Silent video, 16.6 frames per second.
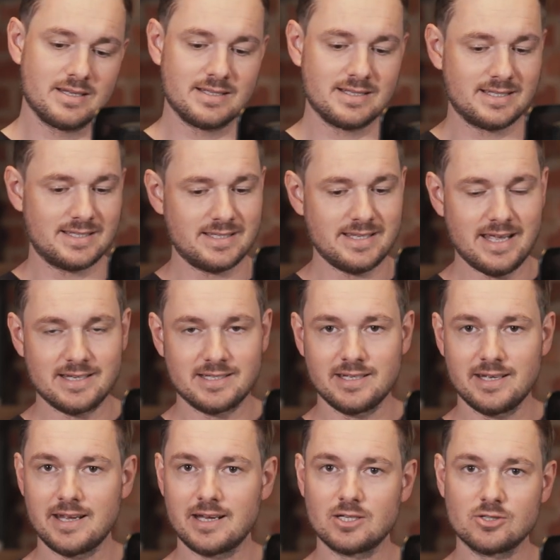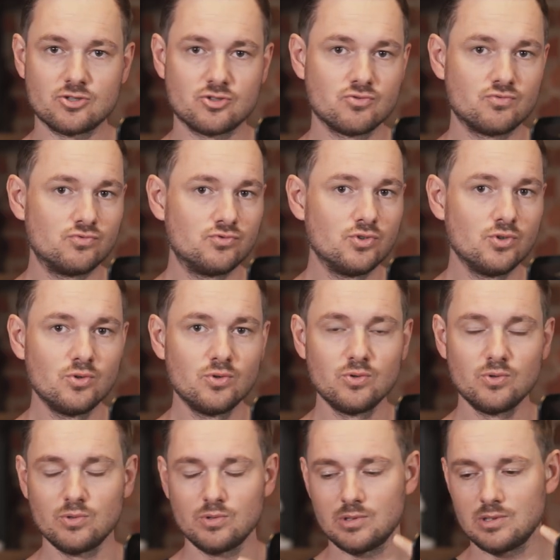settings,
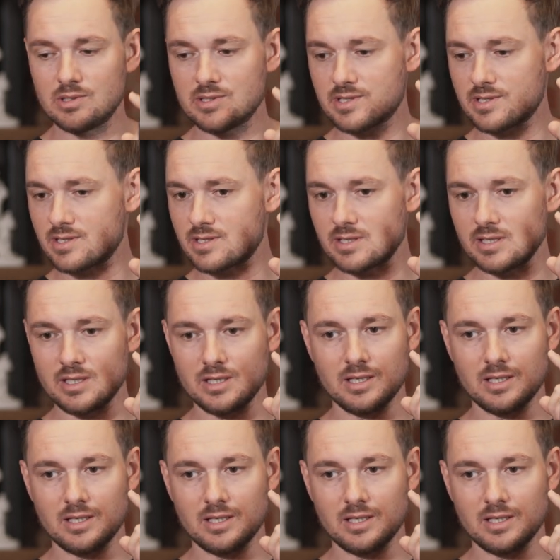rules,